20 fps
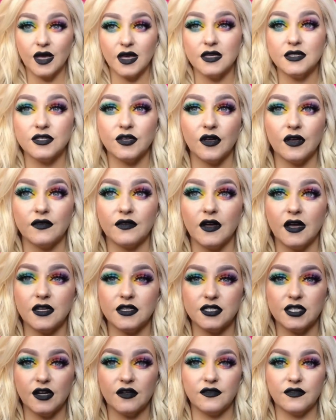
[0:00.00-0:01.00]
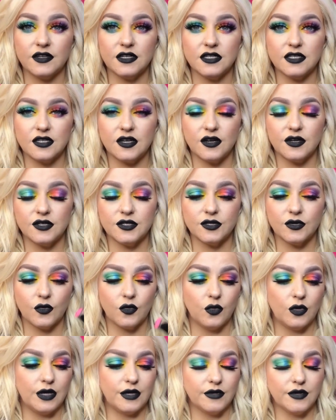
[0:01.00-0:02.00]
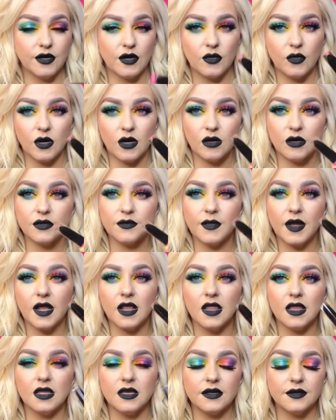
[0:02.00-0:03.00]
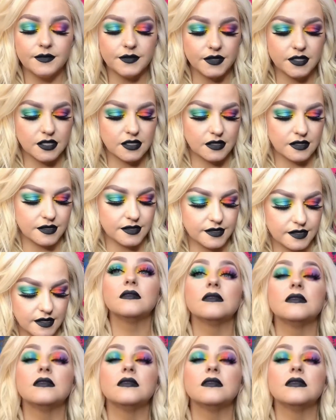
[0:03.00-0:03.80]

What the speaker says: Okay, so I've got Jeffree Star's Weirdo on my lips.